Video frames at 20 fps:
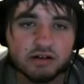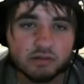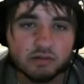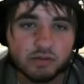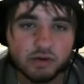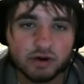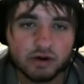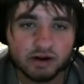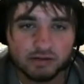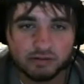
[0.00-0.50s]

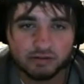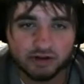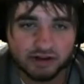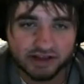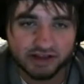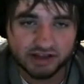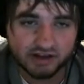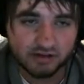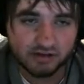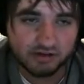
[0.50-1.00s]
where I'm
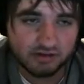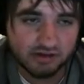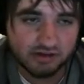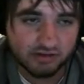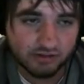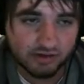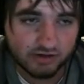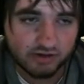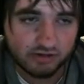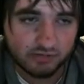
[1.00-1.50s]
running into
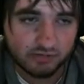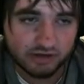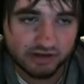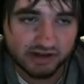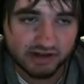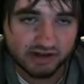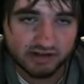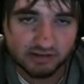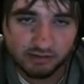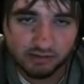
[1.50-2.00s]

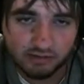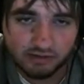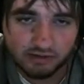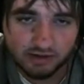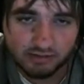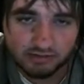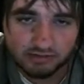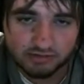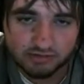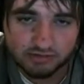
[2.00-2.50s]
the
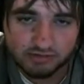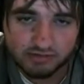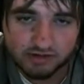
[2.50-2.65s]
problem.